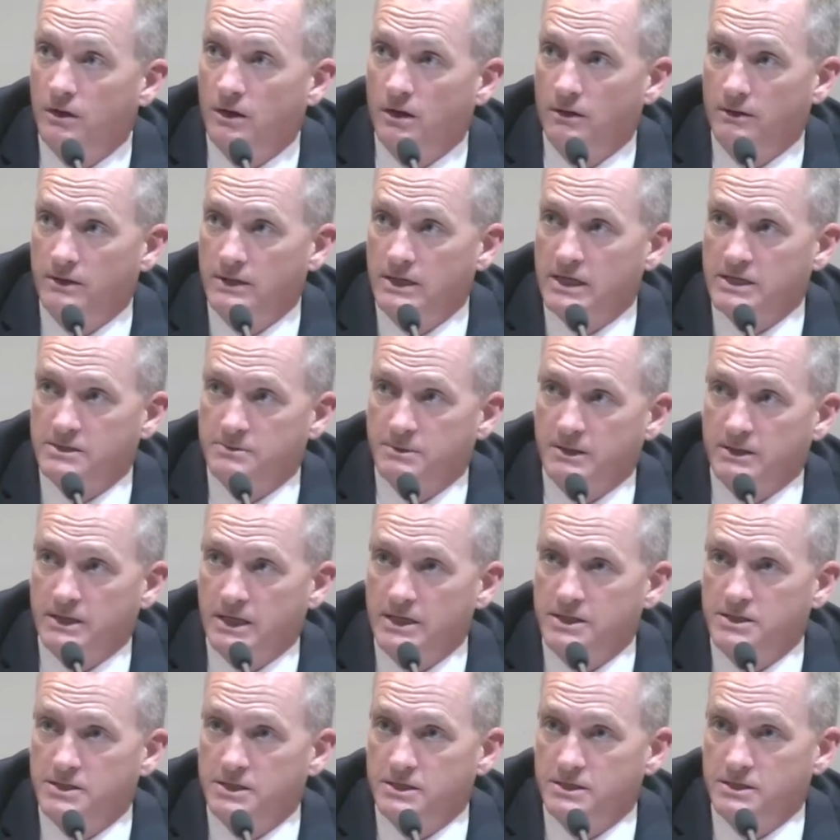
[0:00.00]
Uh, the
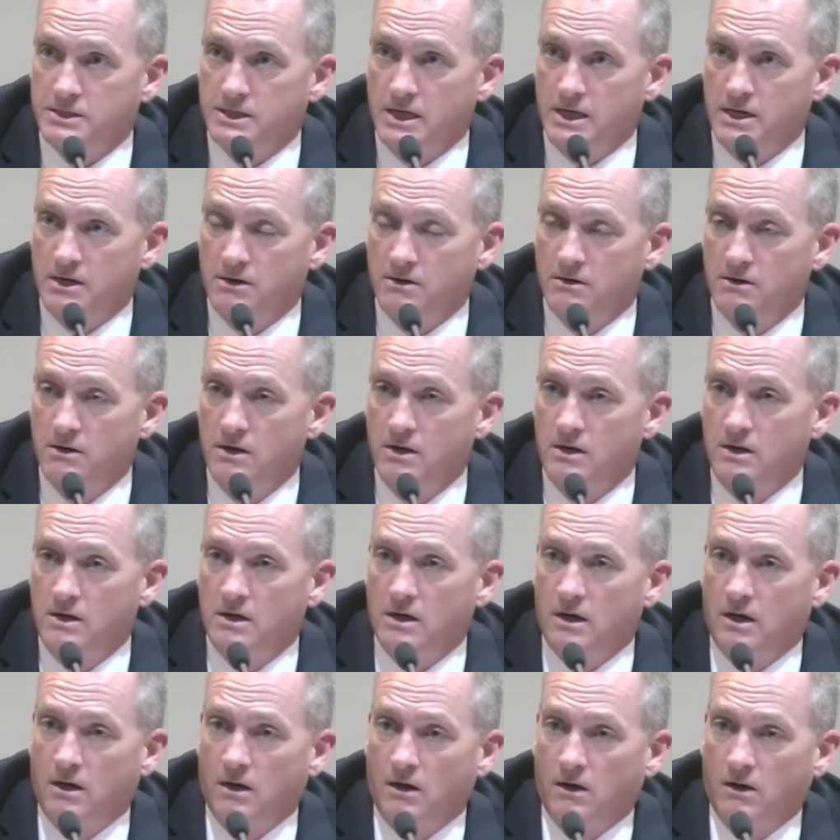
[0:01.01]
expectation is there
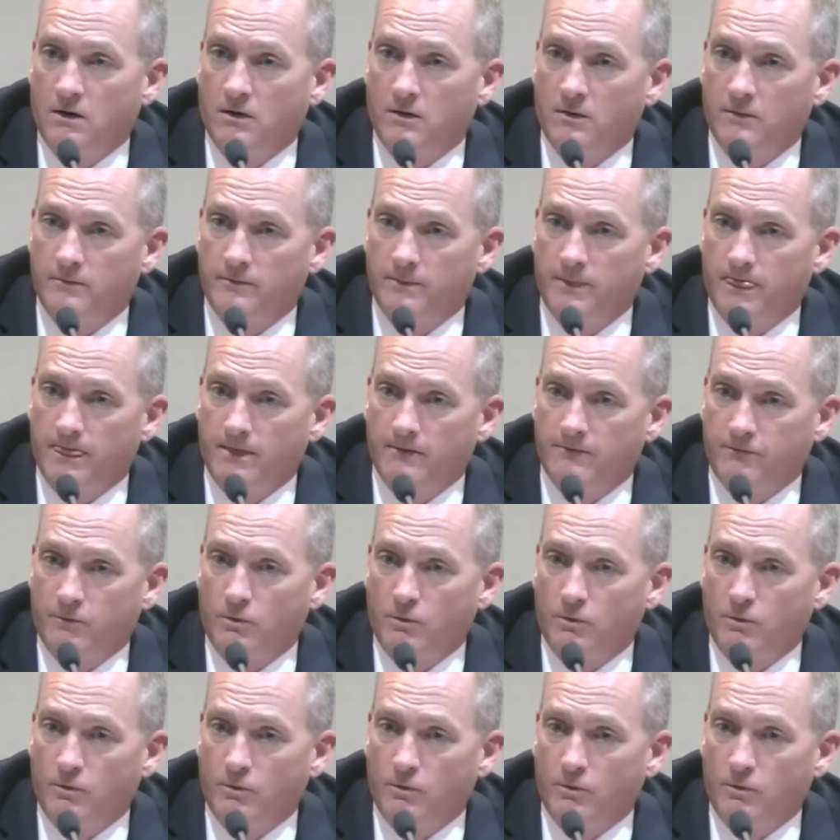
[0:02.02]
um,